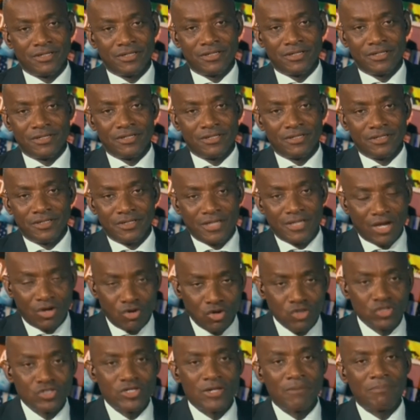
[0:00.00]
are
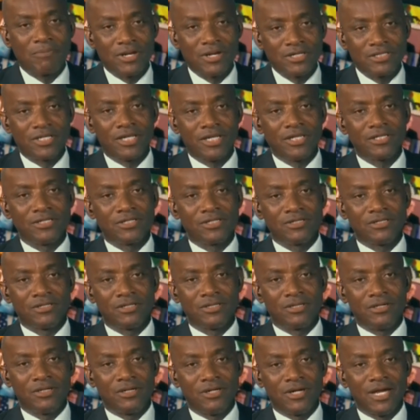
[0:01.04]
close to the president,
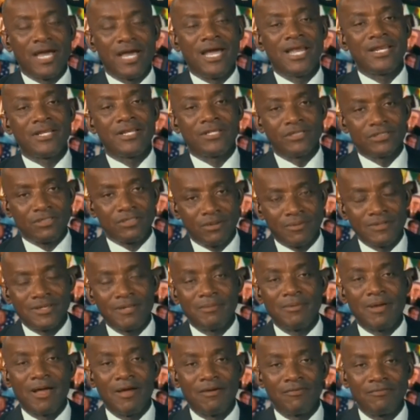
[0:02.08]
and some of
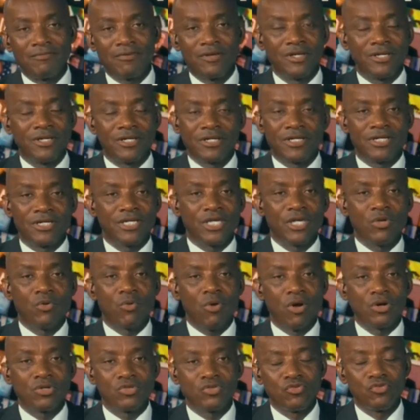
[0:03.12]
them have key
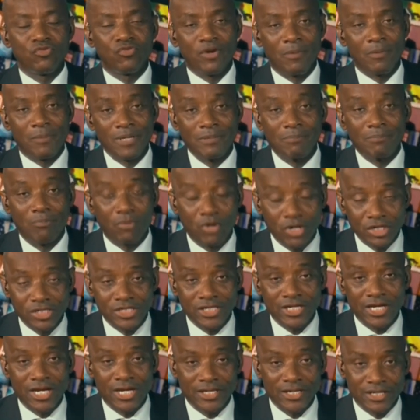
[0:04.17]
work to do for the president
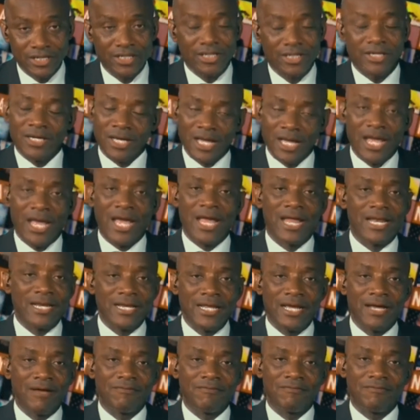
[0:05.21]
politically, and
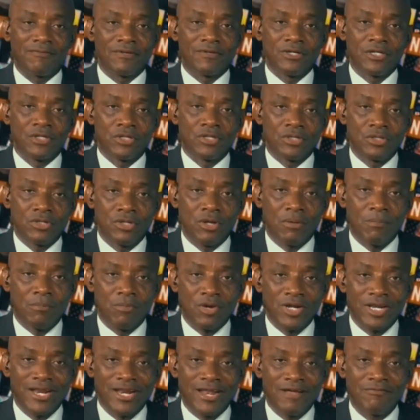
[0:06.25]
they have done
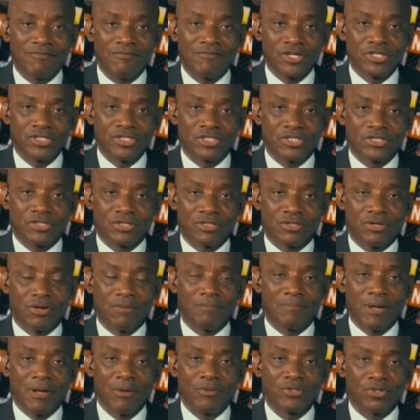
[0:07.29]
more than average
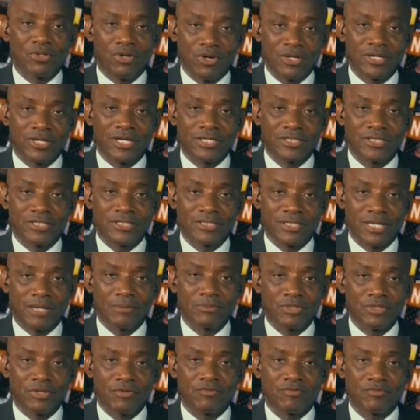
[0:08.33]
compared with others in
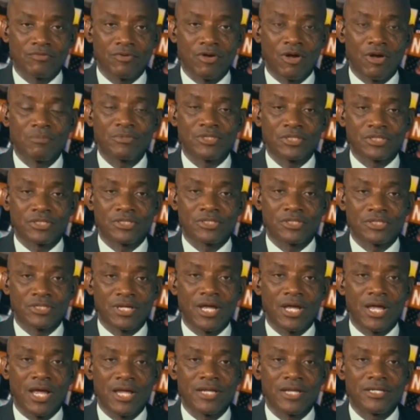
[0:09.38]
terms of optics
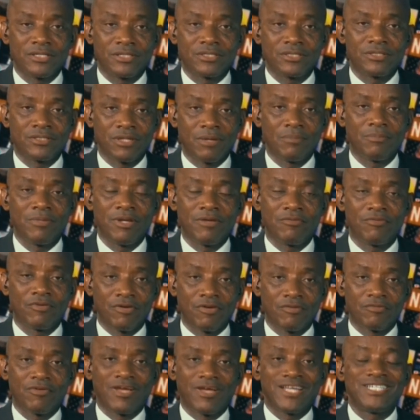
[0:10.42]
and some level
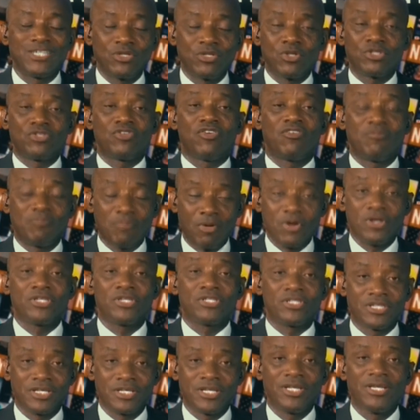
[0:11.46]
of articulation of
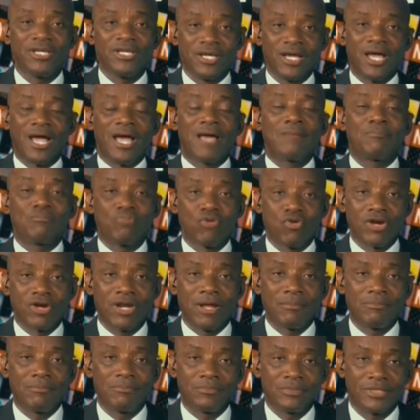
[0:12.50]
policy and
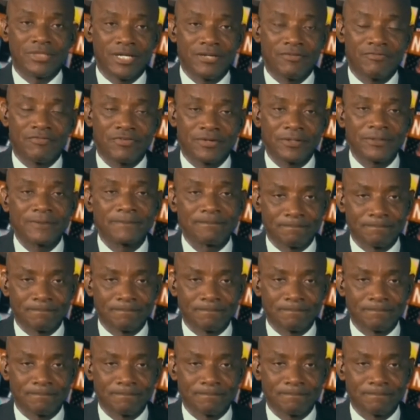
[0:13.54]
program delivery.